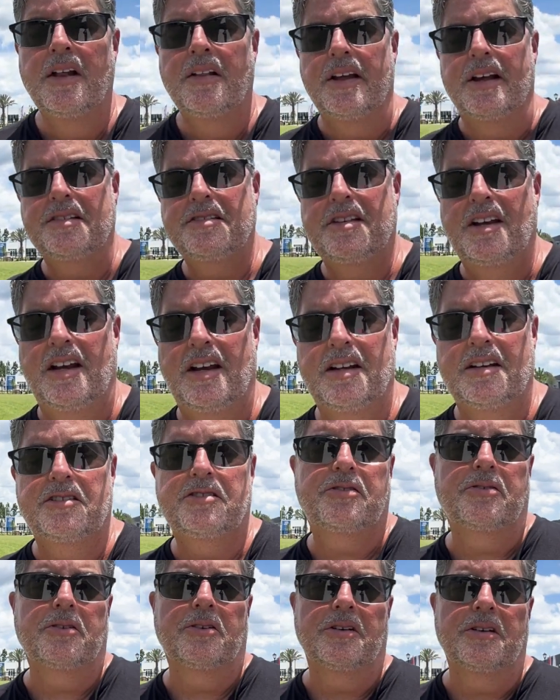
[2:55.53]
That stands
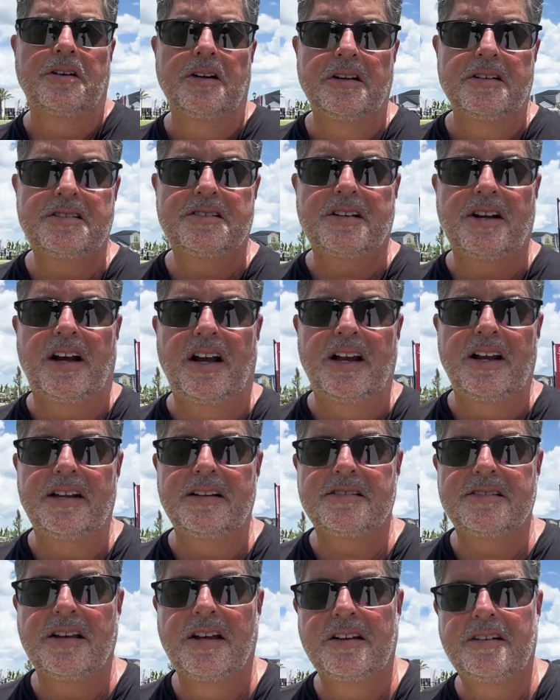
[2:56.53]
for
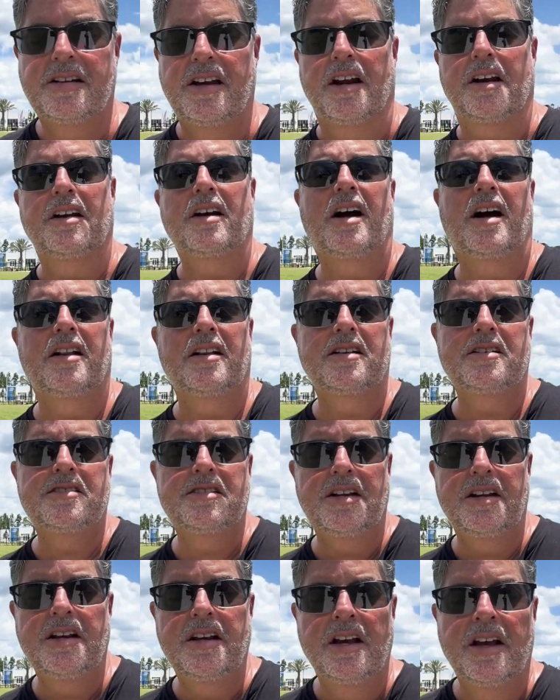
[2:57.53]
science,
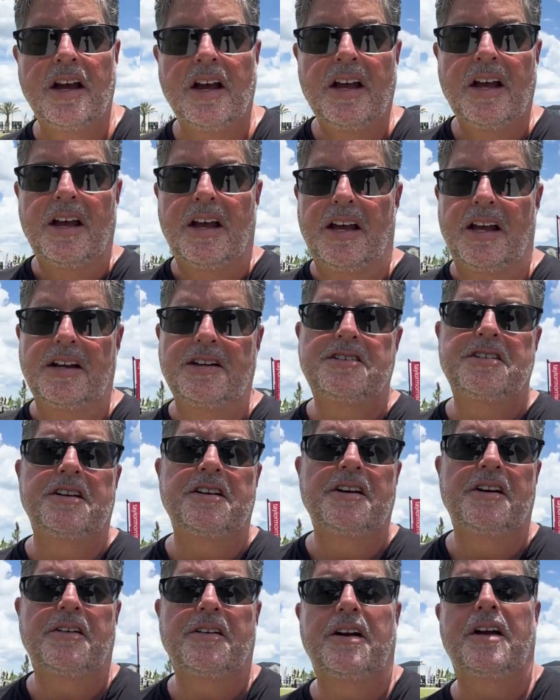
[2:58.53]
technology,
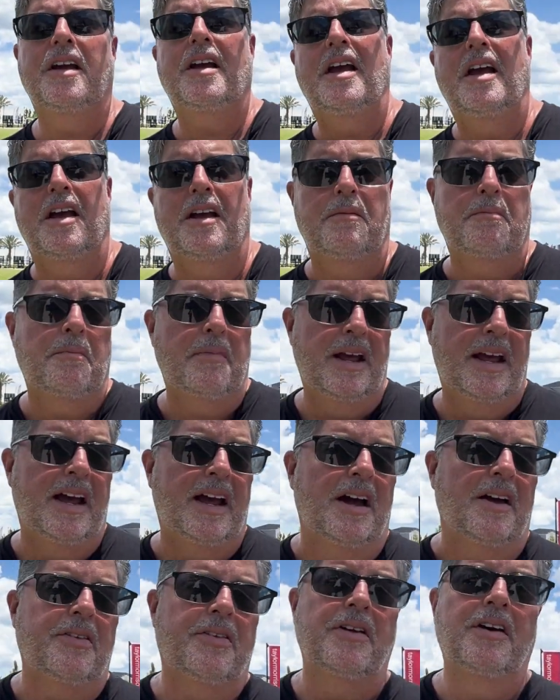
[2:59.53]
engineering, and
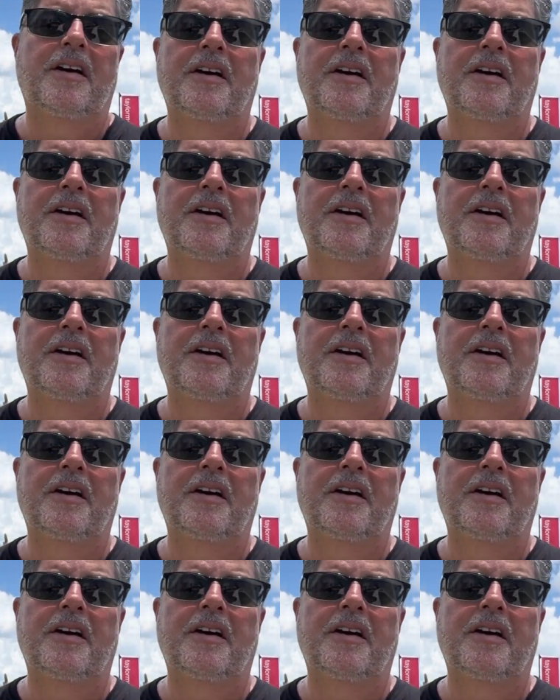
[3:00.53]
math.